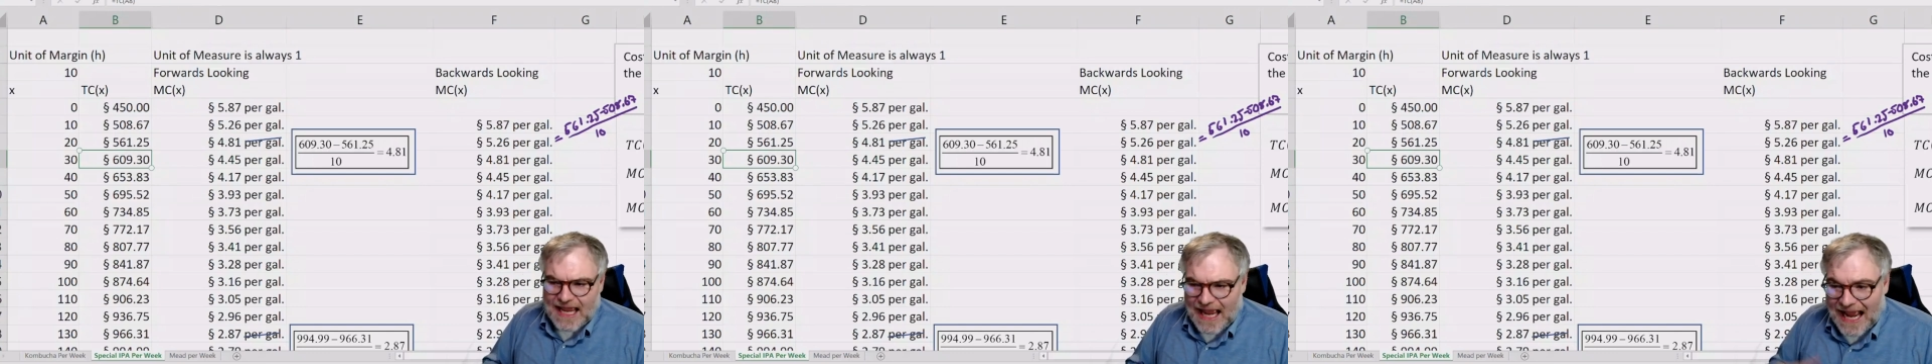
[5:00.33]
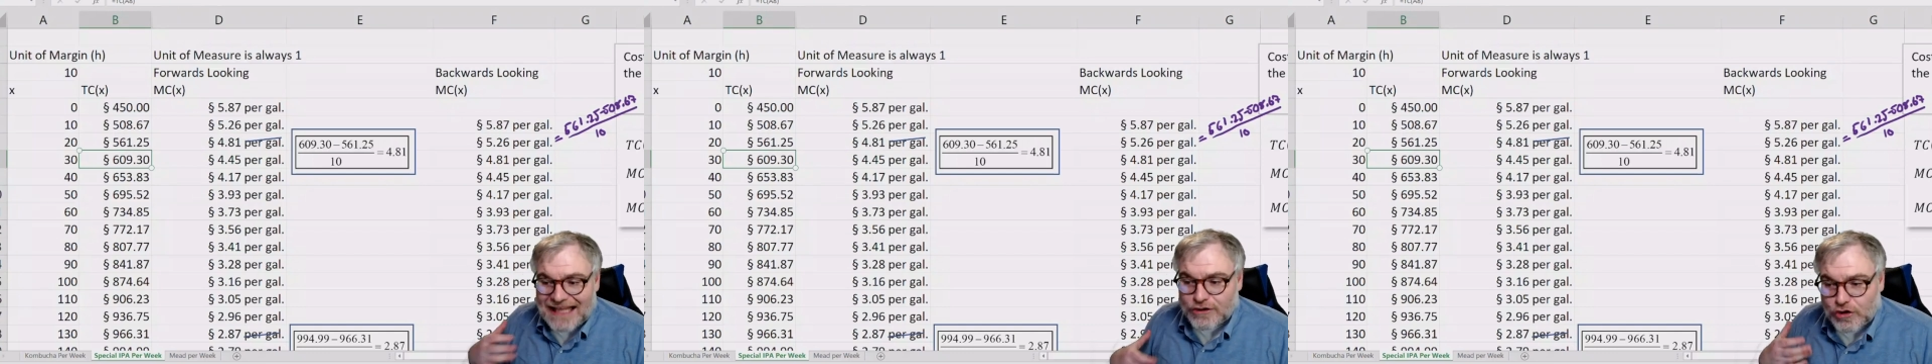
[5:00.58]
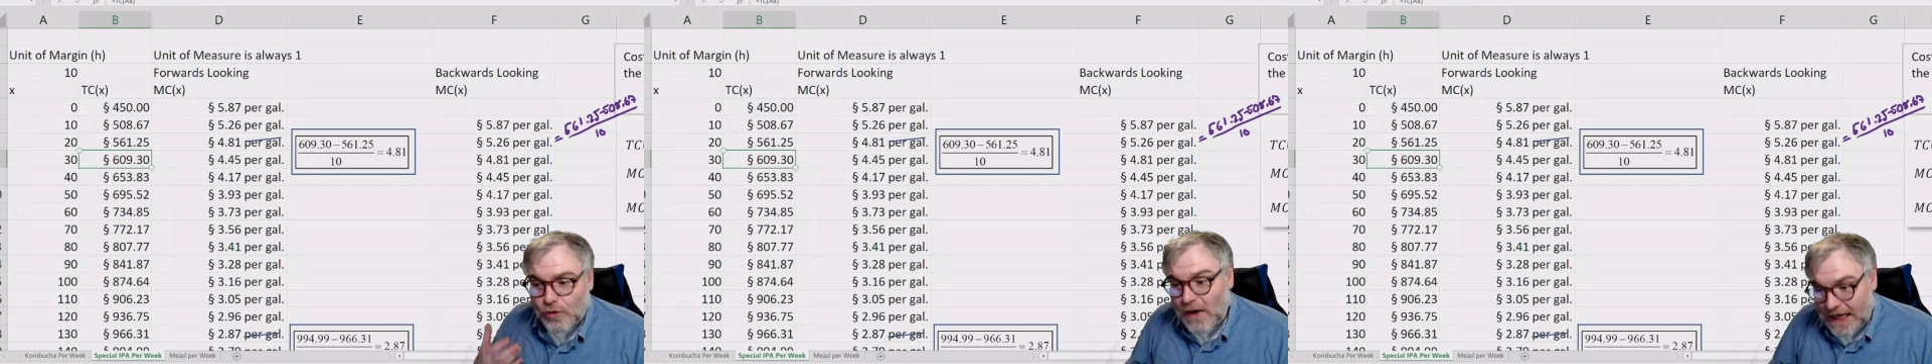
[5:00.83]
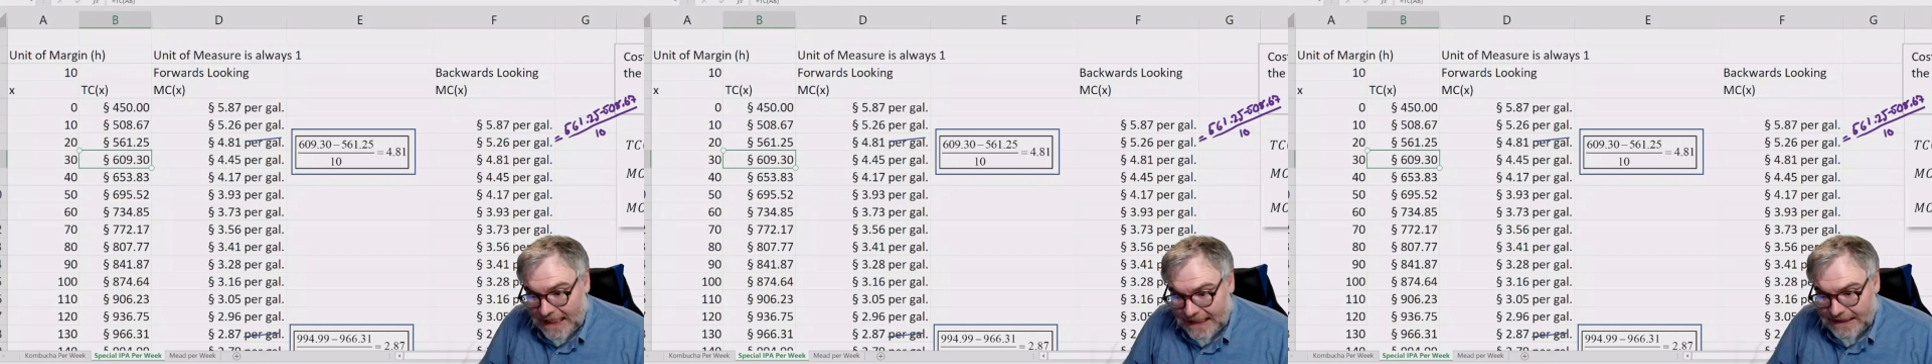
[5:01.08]
at
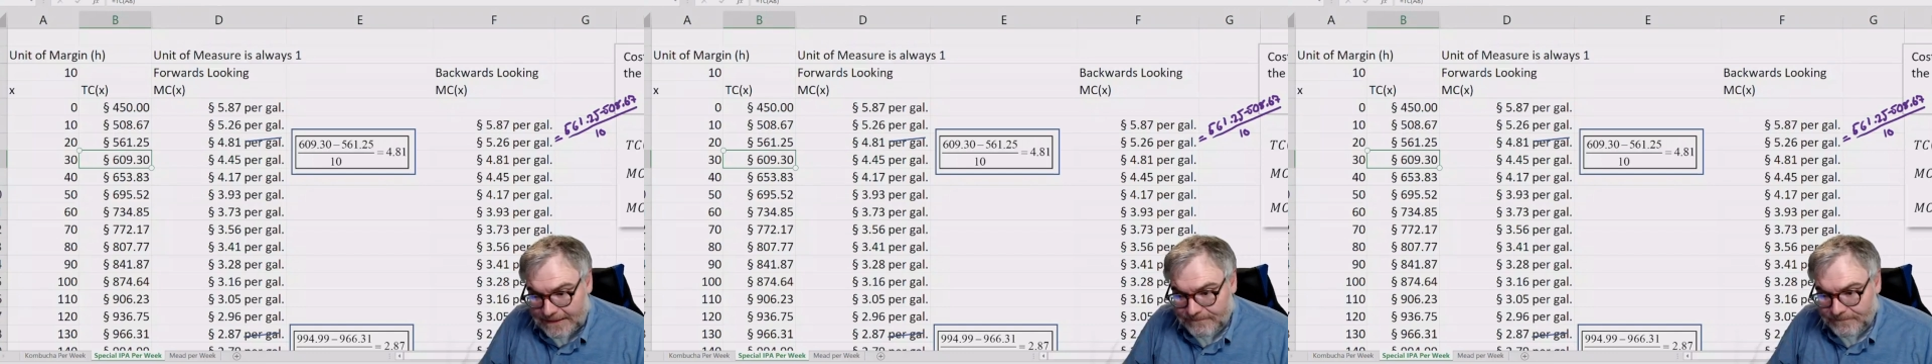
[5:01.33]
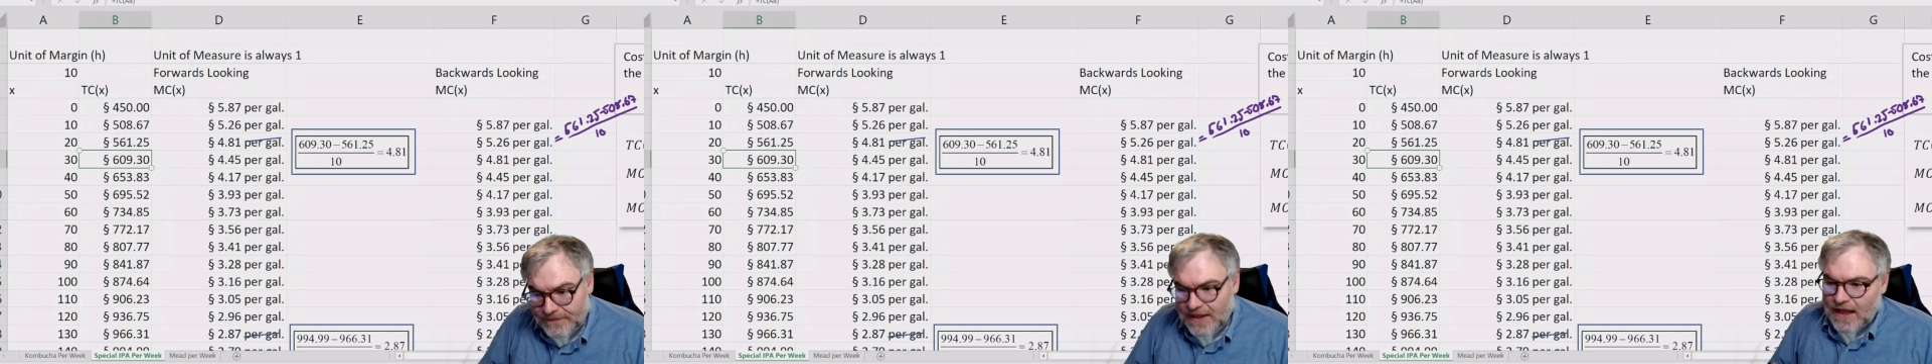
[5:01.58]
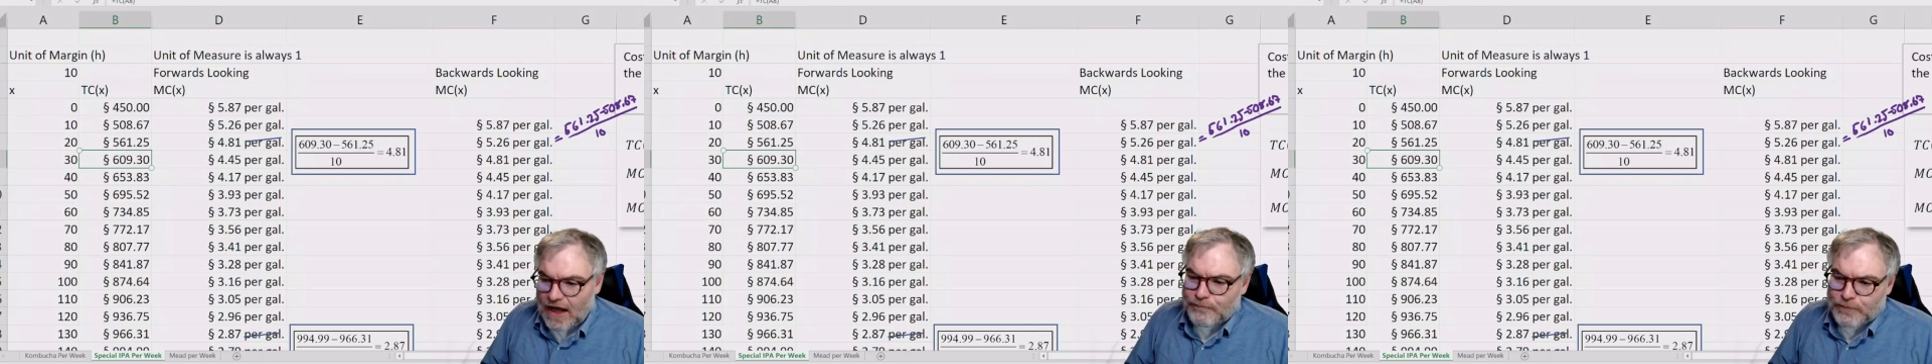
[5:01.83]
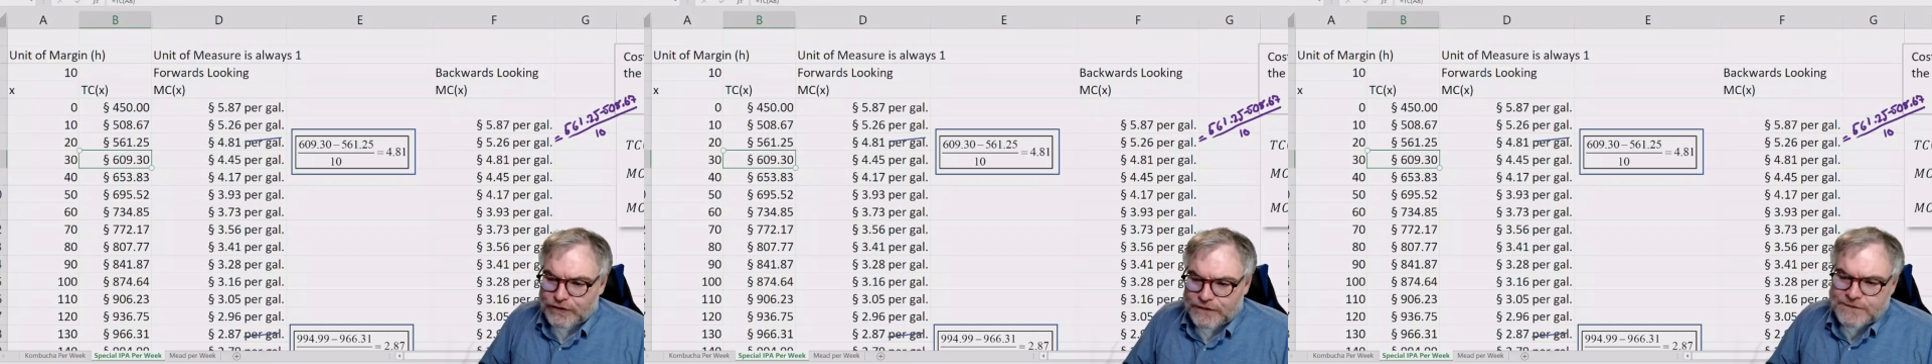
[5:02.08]
20
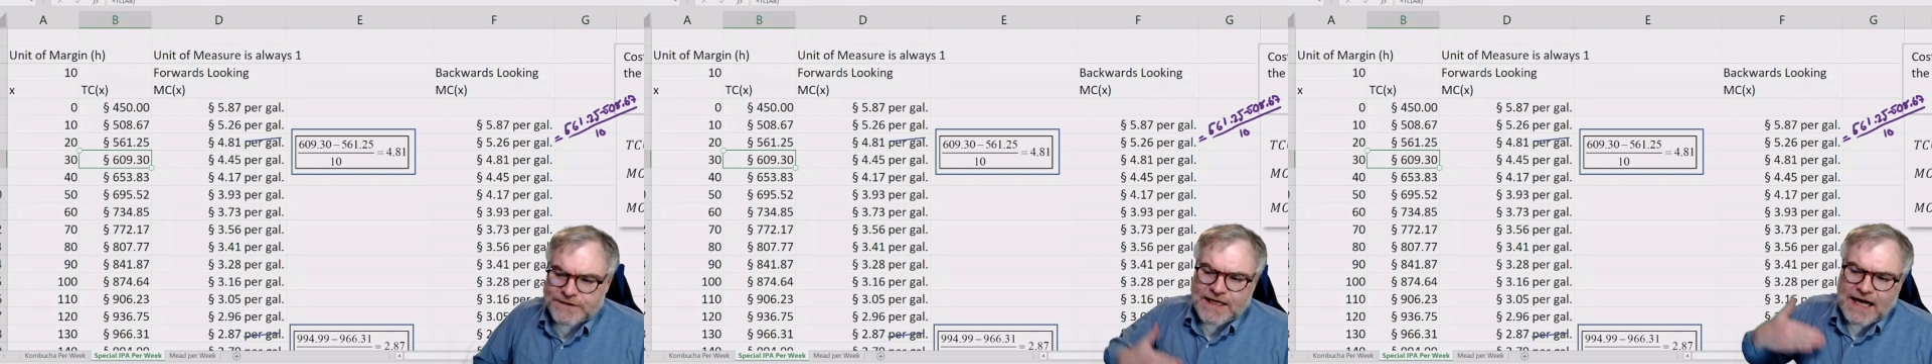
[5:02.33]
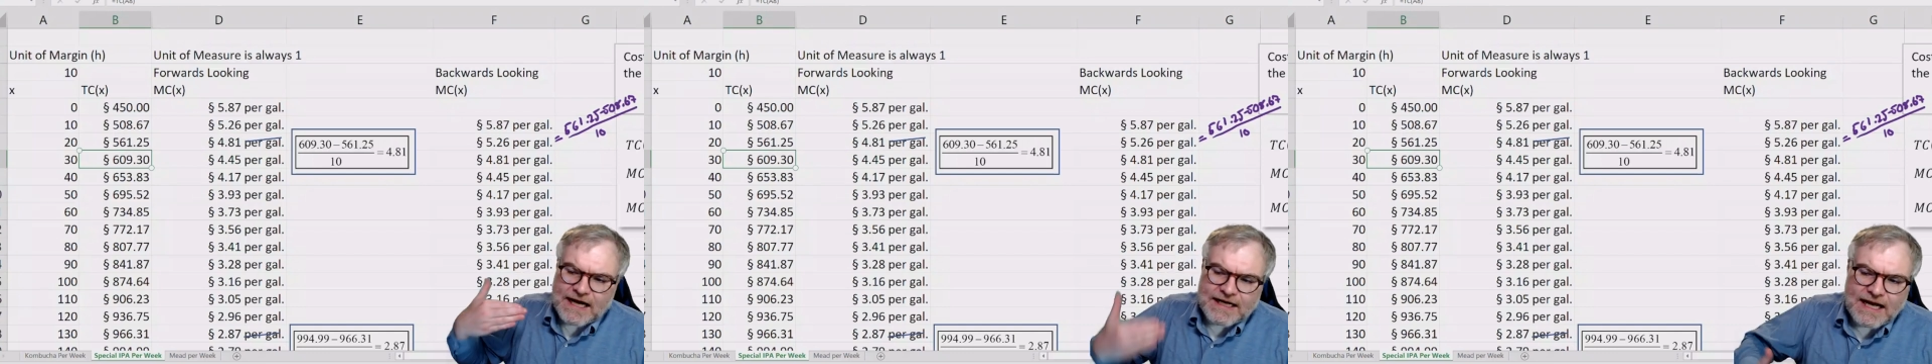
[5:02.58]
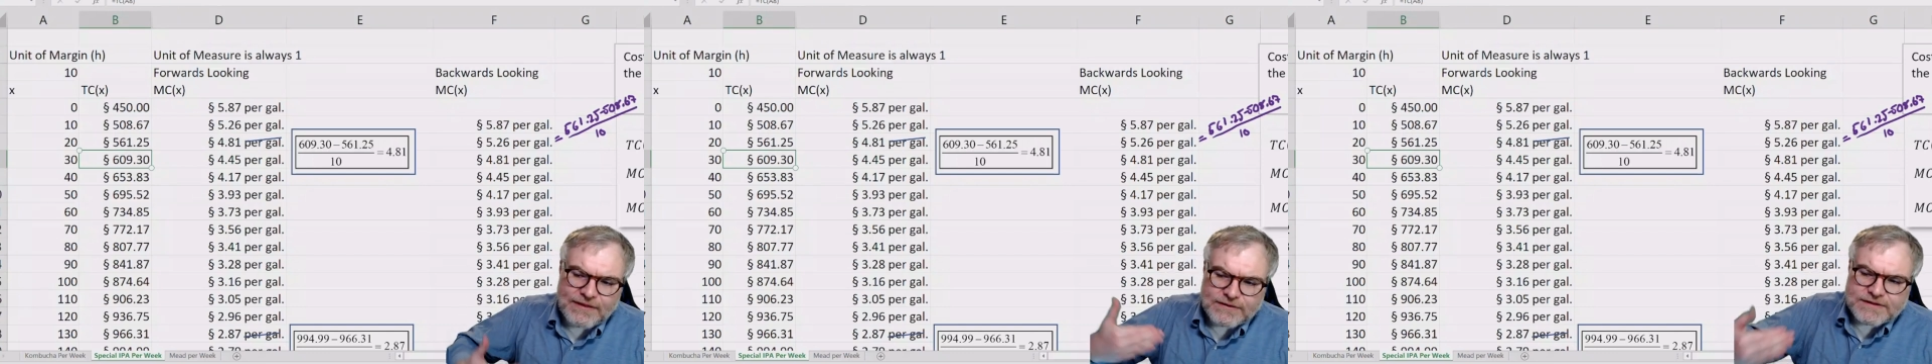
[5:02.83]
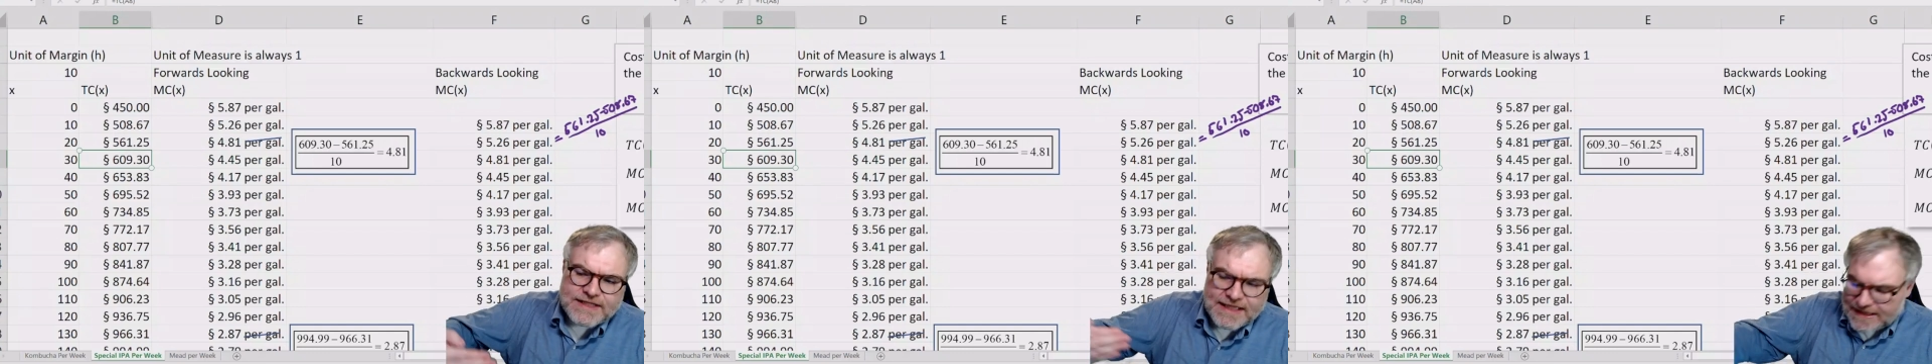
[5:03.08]
of producing another
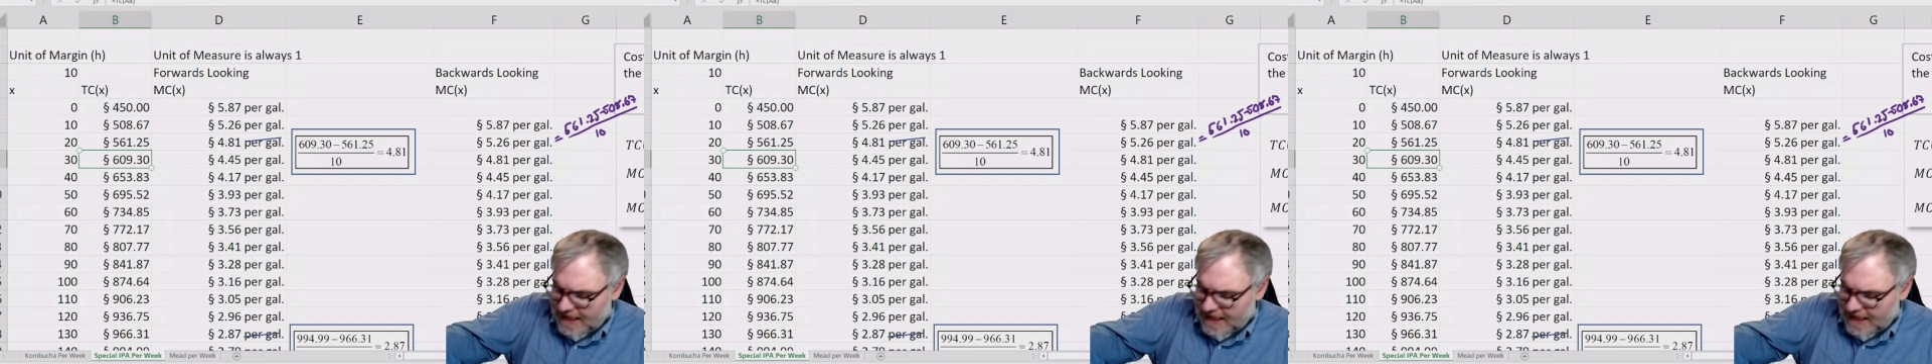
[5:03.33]
10